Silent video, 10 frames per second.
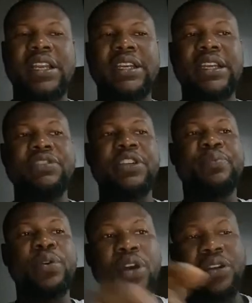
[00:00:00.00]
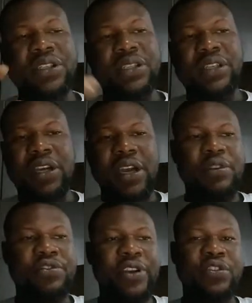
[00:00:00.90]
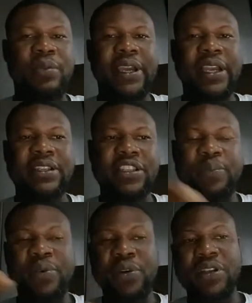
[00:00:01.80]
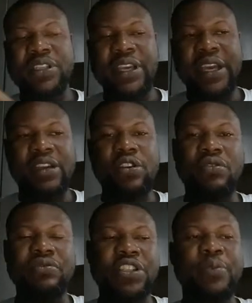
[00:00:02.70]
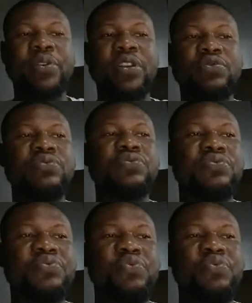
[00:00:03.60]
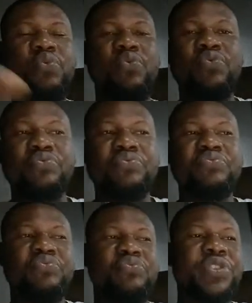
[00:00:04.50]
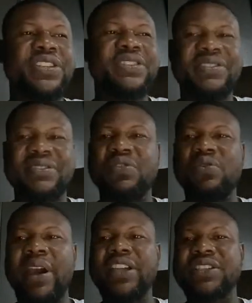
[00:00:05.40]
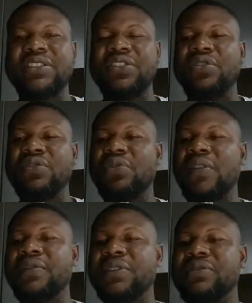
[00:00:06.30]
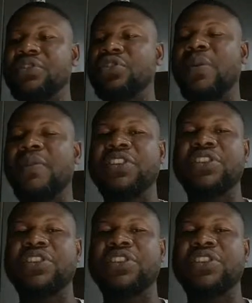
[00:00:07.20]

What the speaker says: There is a product, I'm not trying to market, there's a product here, there's a product which is quite, one of the top of